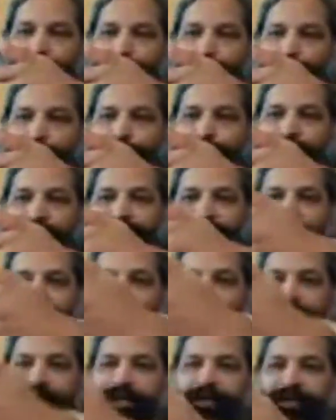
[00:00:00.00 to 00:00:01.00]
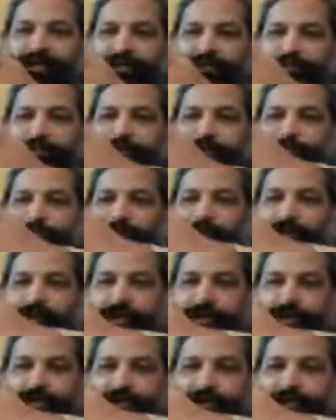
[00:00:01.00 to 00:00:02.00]
passive and active Brahman.
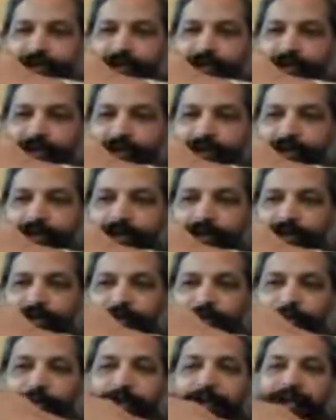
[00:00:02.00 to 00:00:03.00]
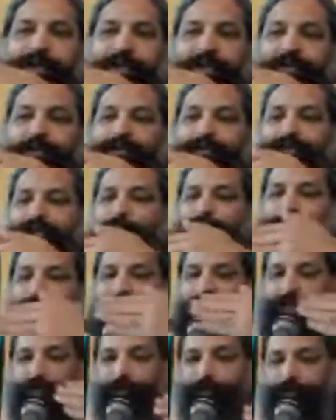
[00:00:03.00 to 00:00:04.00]
You heal at the same
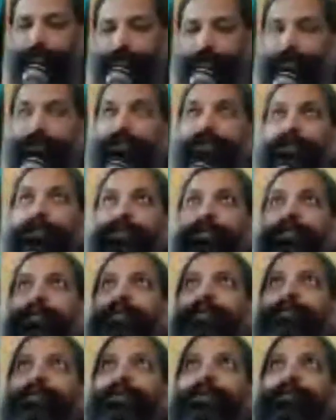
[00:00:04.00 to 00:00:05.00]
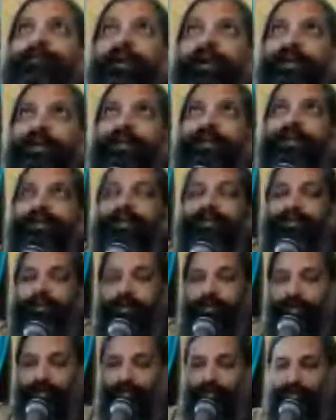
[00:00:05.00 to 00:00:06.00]
time the divine in its
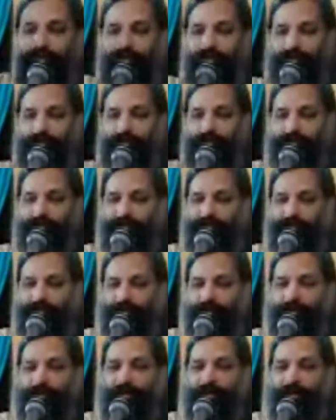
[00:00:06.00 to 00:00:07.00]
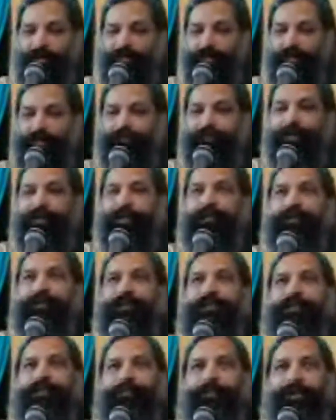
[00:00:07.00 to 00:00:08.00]
origin and the divine
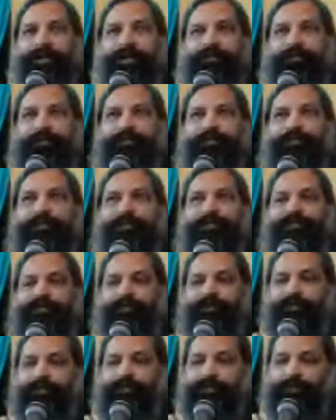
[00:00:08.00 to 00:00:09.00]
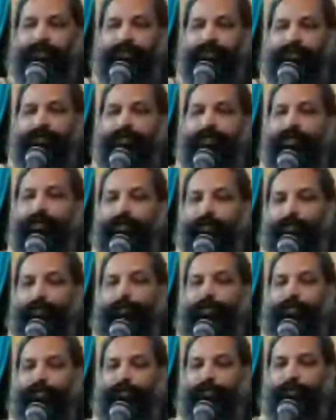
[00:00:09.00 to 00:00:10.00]
in its manifestation in
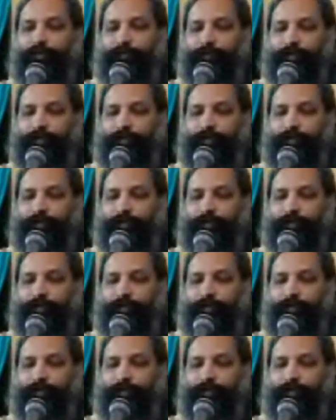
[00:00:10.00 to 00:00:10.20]
human form.